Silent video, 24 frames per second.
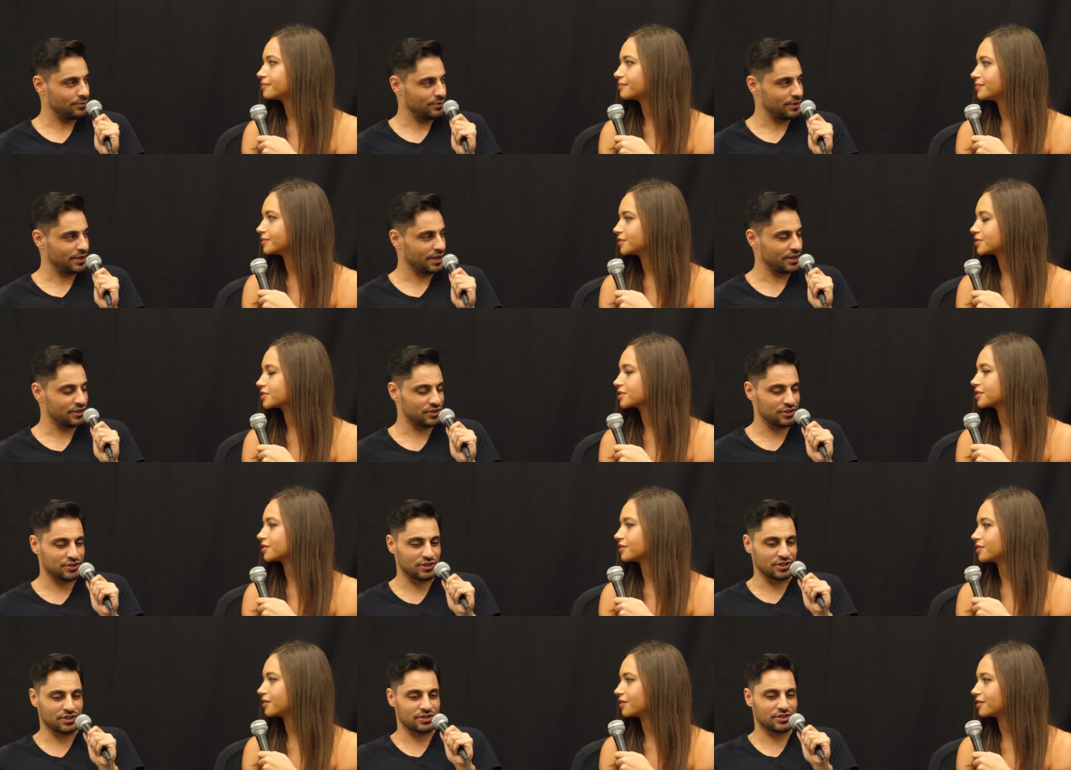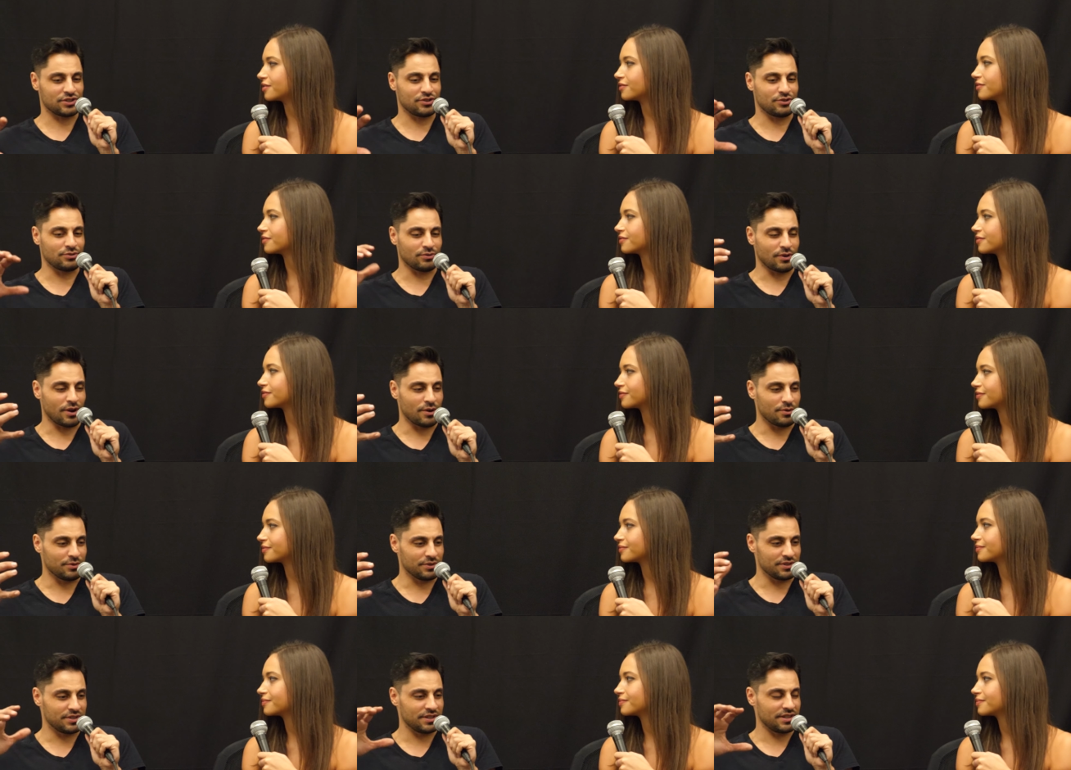Speaker 1: it's just, just
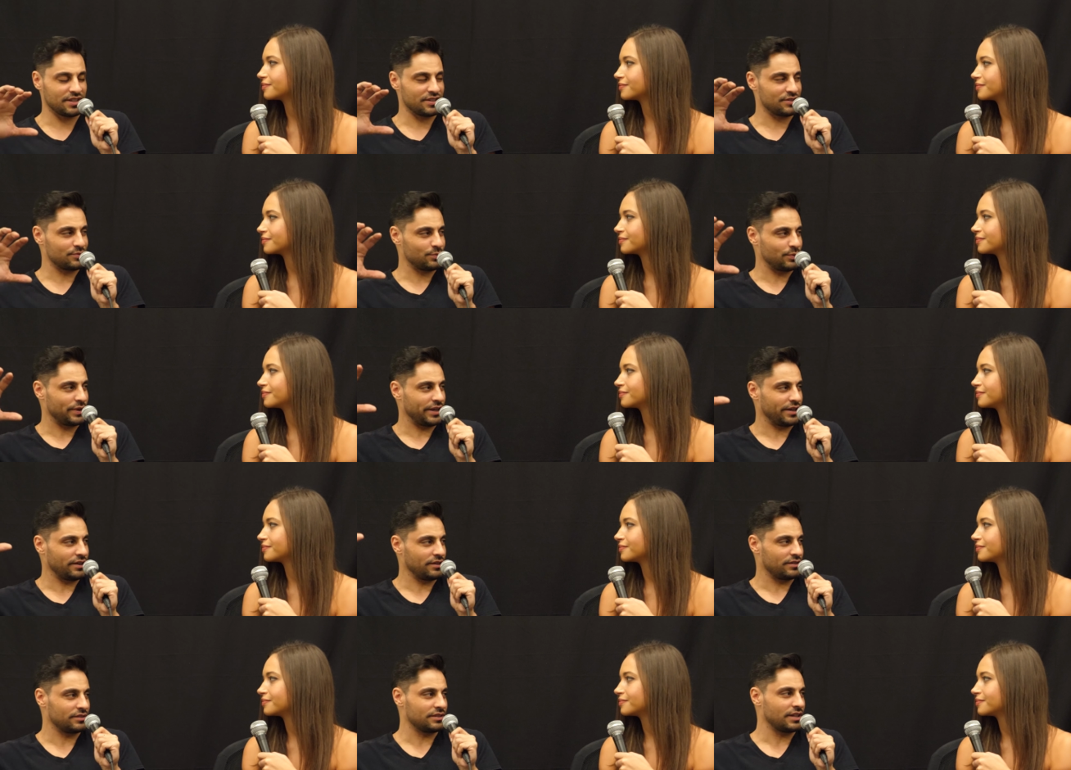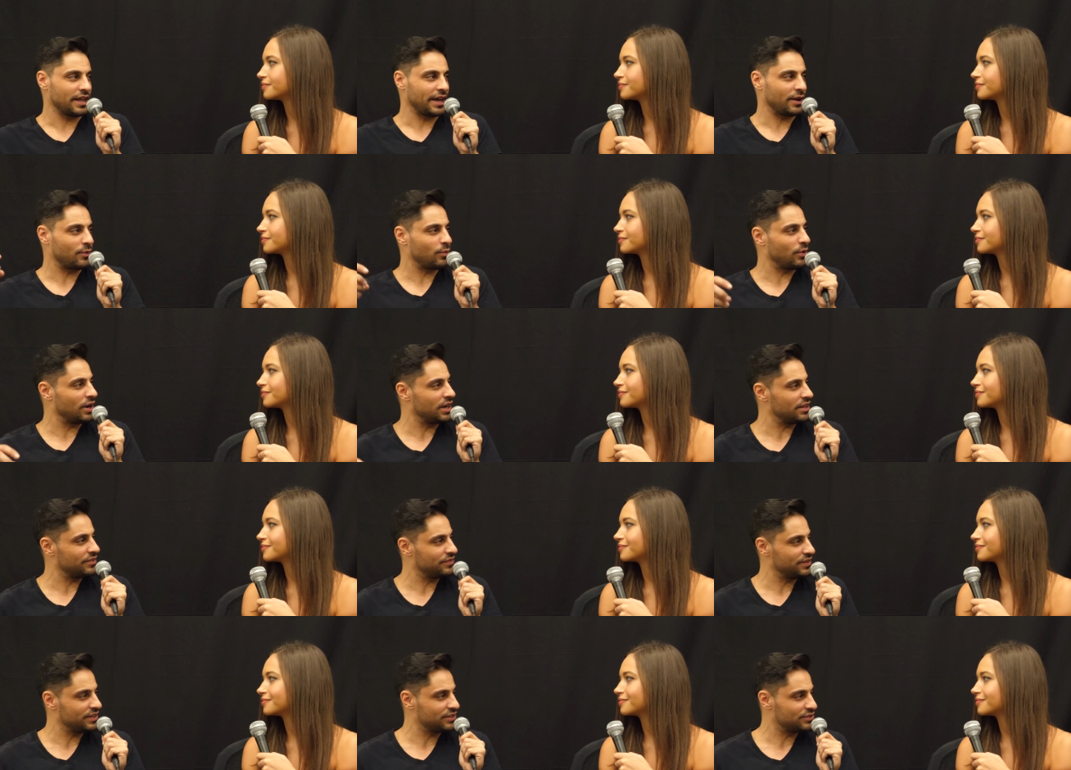grown to this weird like what
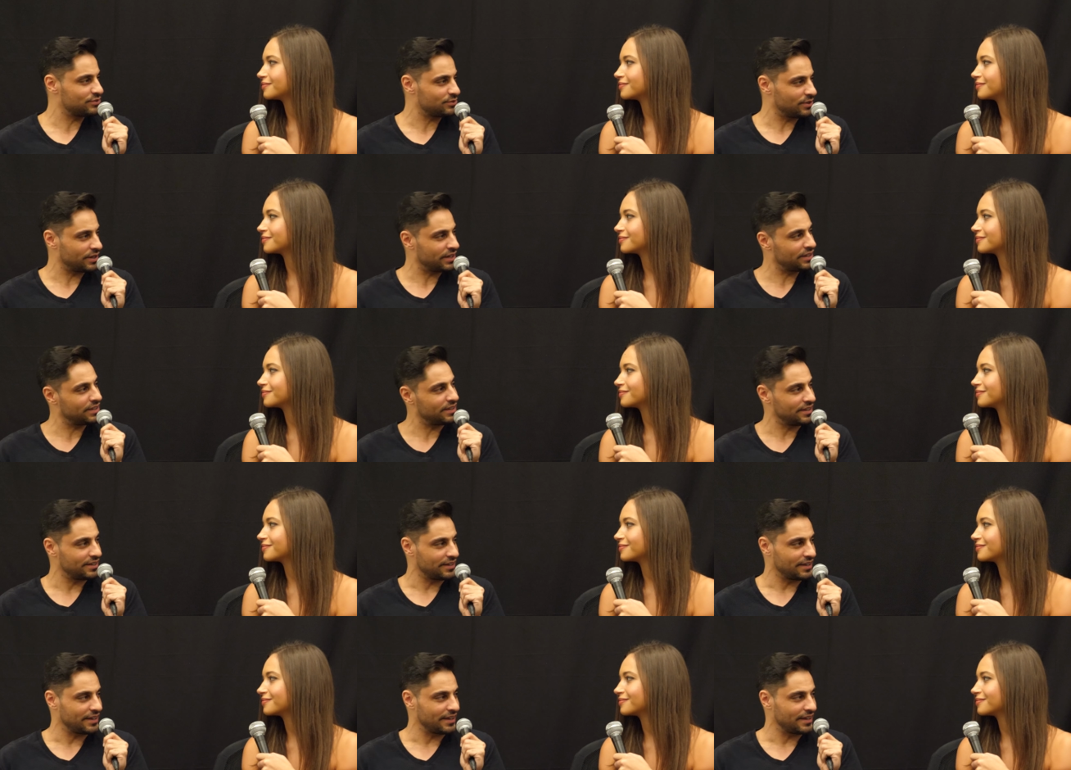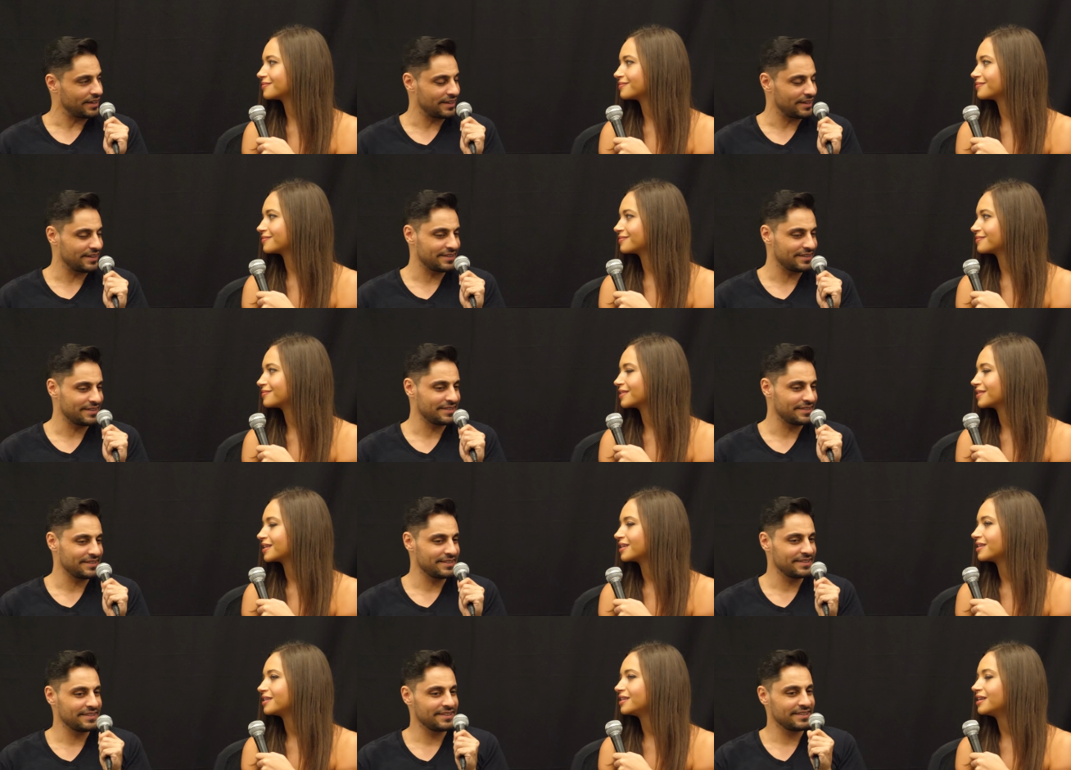if he's drinking it
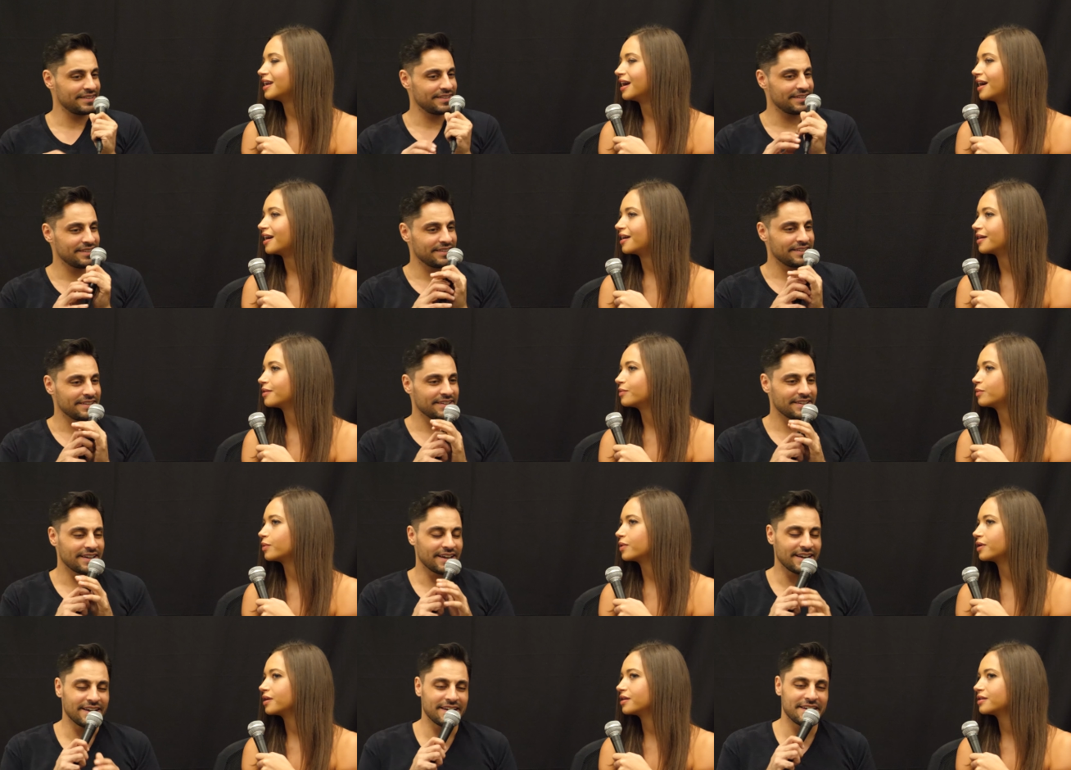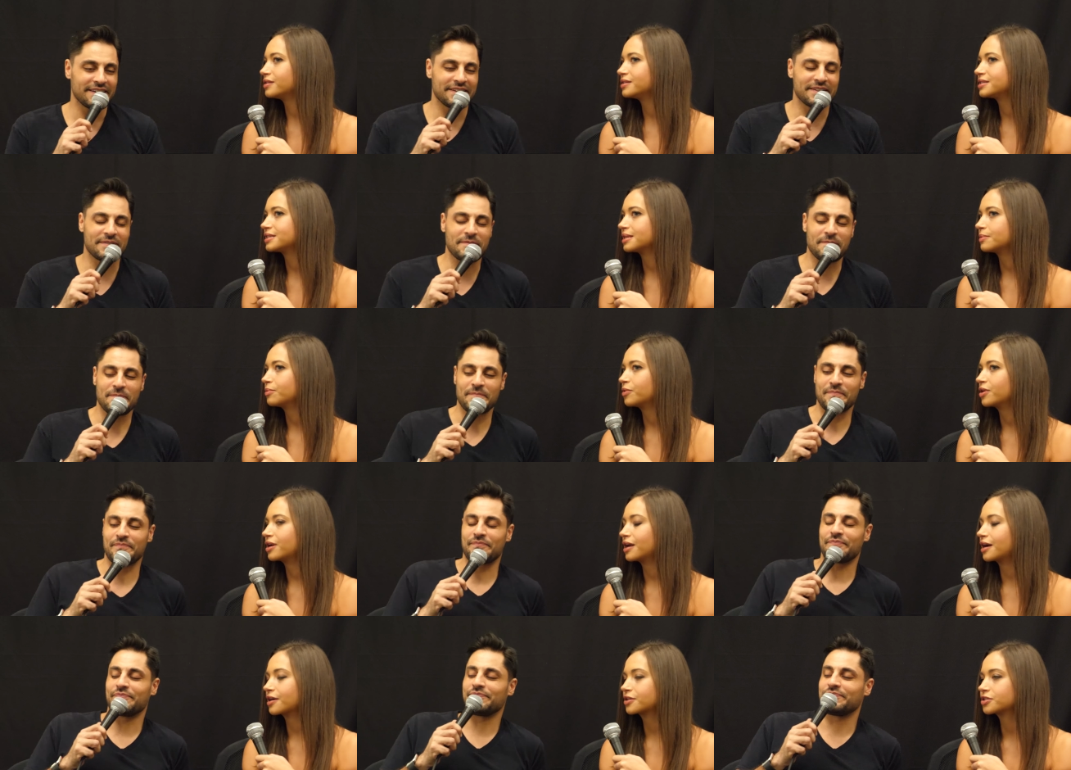
Speaker 2: yeah well and
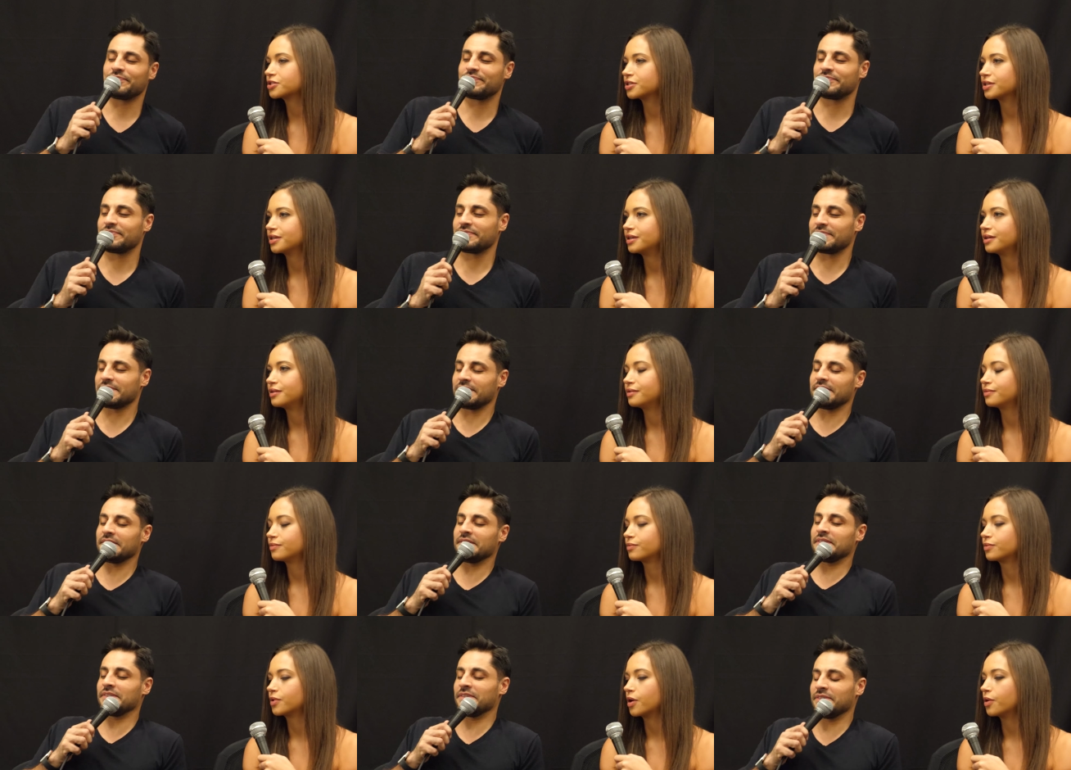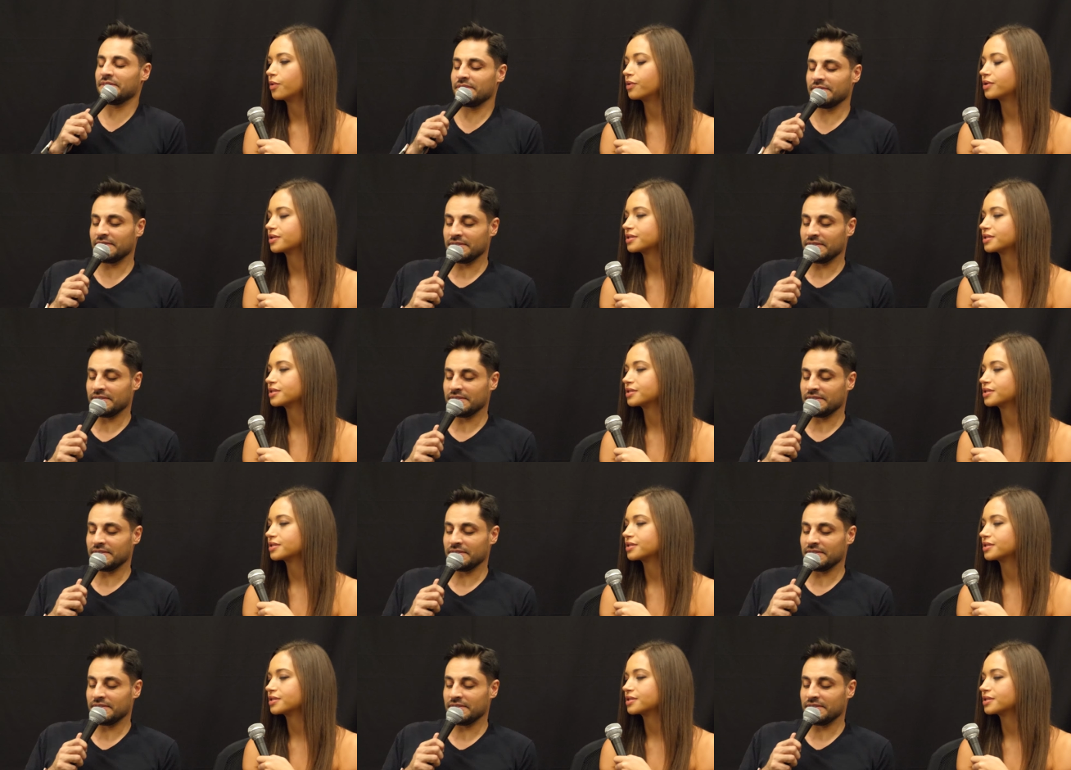someone actually wrote a